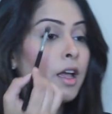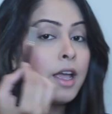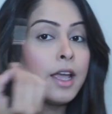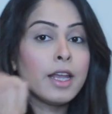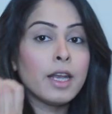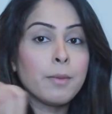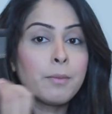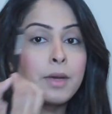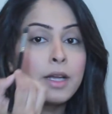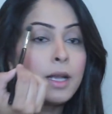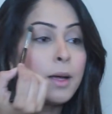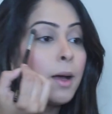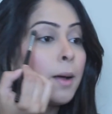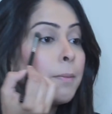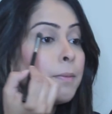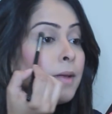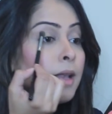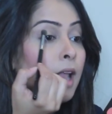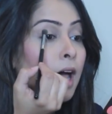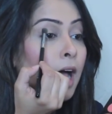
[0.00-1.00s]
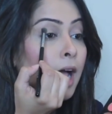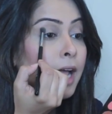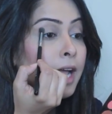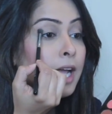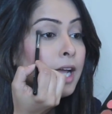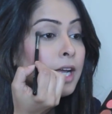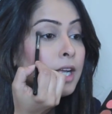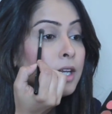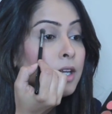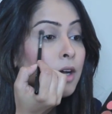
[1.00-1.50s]
and I'm gonna apply
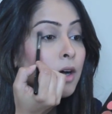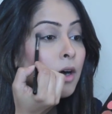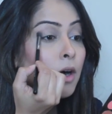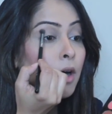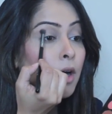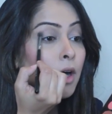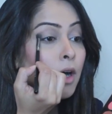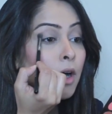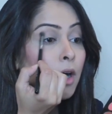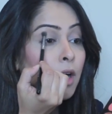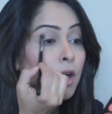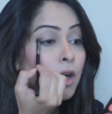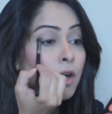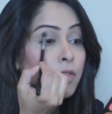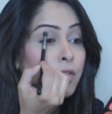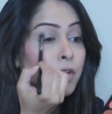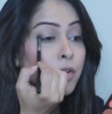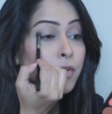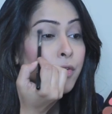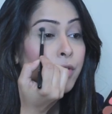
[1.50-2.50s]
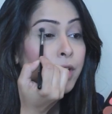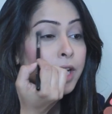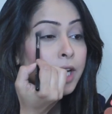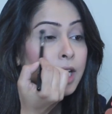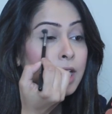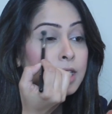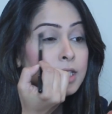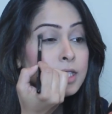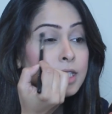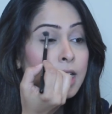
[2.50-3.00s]
it on the
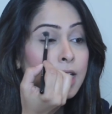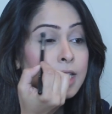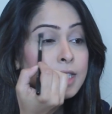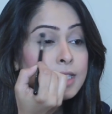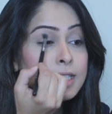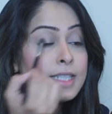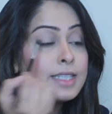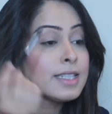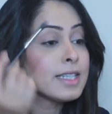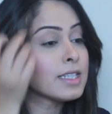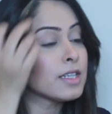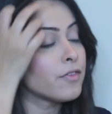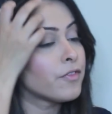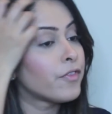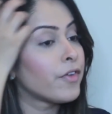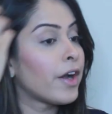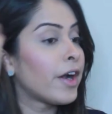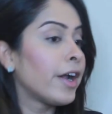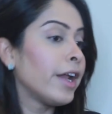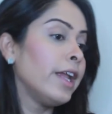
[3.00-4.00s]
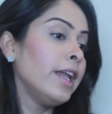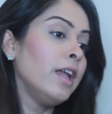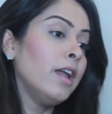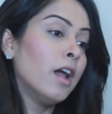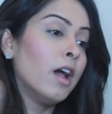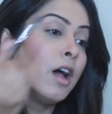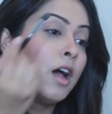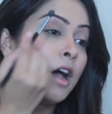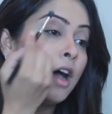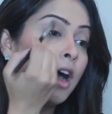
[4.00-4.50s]
crease. This is a very
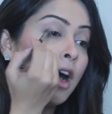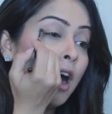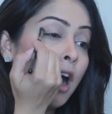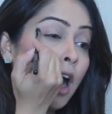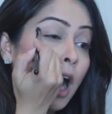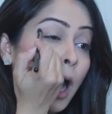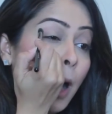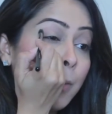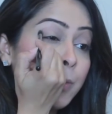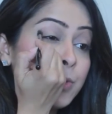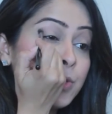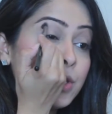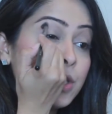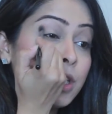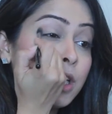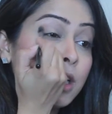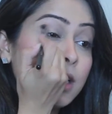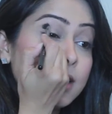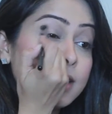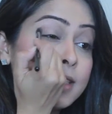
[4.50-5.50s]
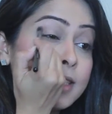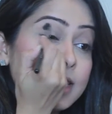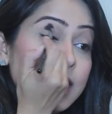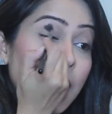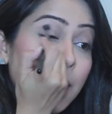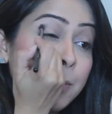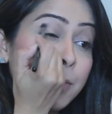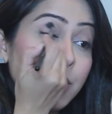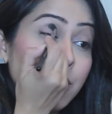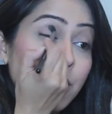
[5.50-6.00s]
optional
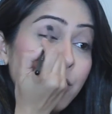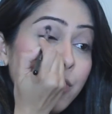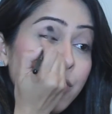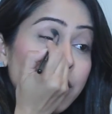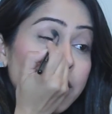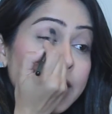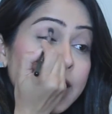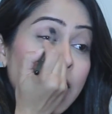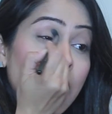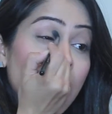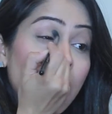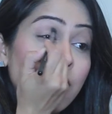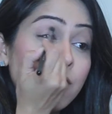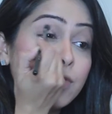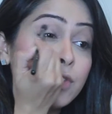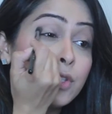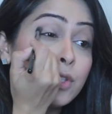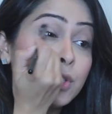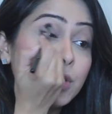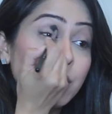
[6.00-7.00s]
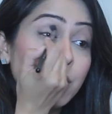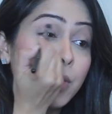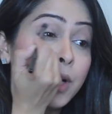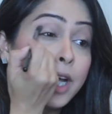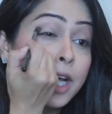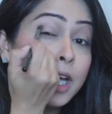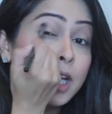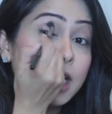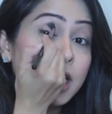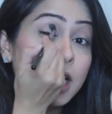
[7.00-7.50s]
step. You don't really have to do
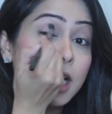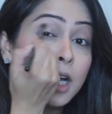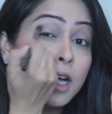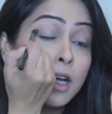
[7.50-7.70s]
it,